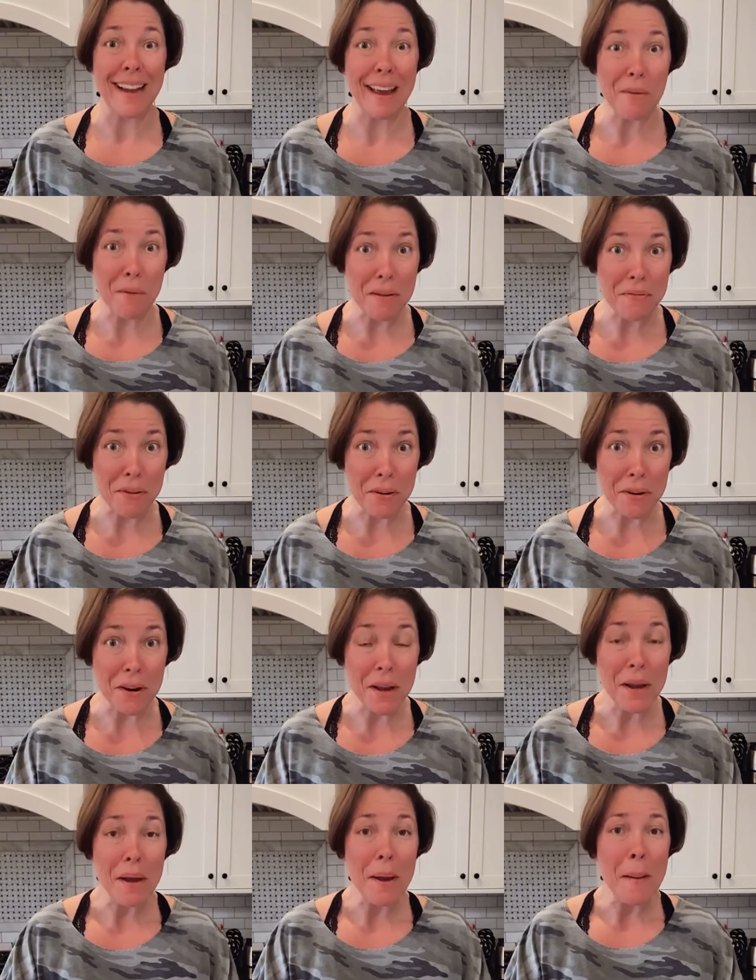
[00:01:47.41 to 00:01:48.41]
however,
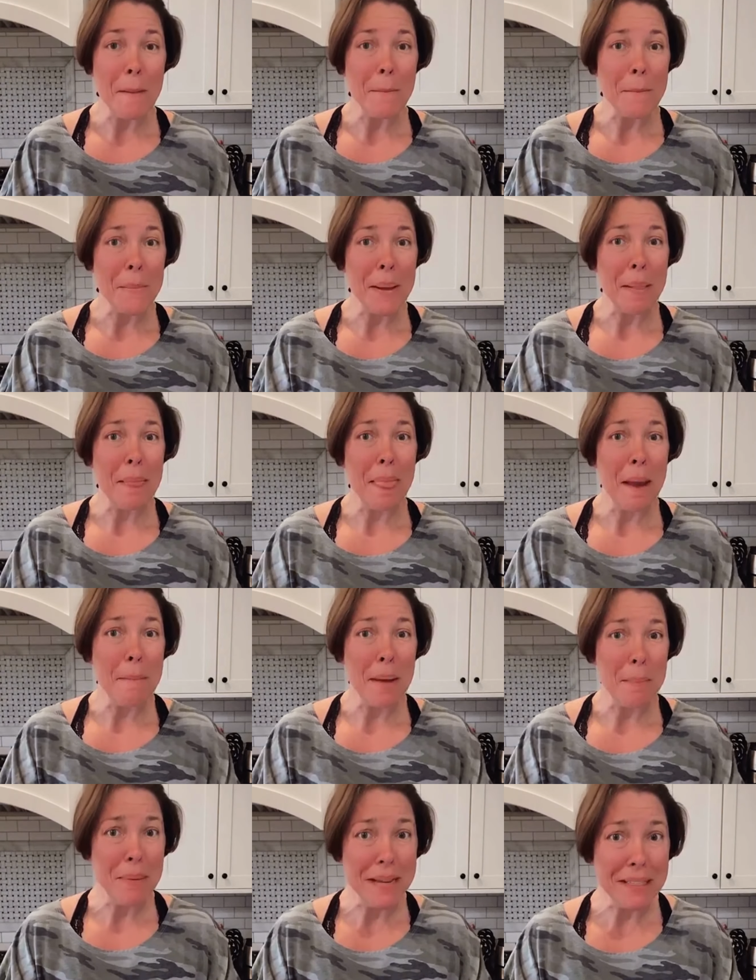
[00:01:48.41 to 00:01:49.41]
my
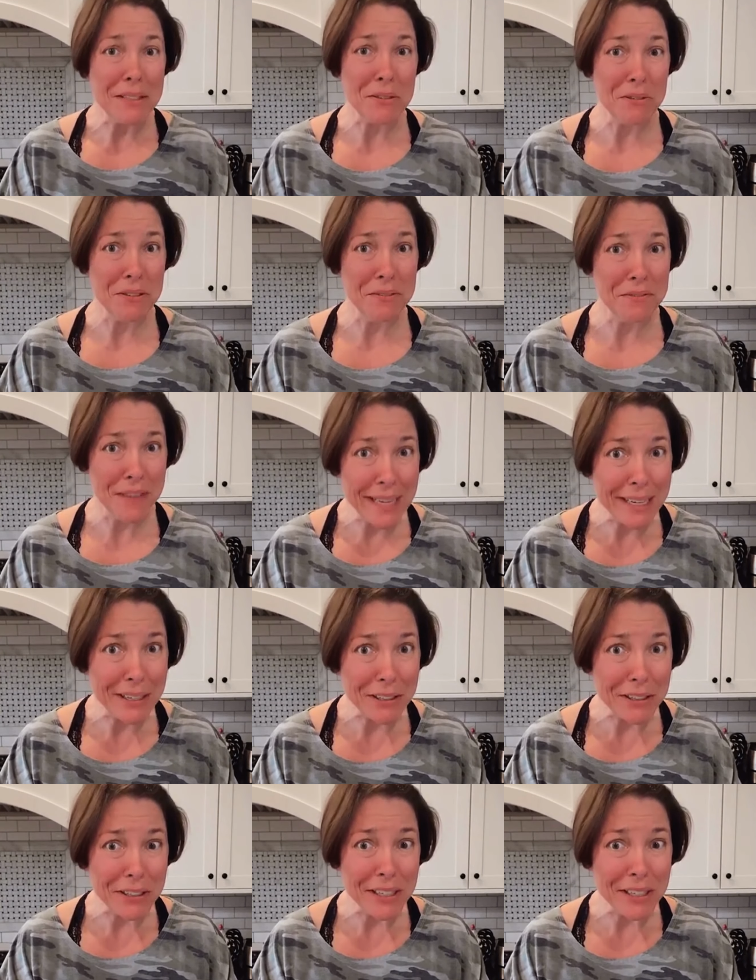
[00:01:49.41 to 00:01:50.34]
pits are on fire.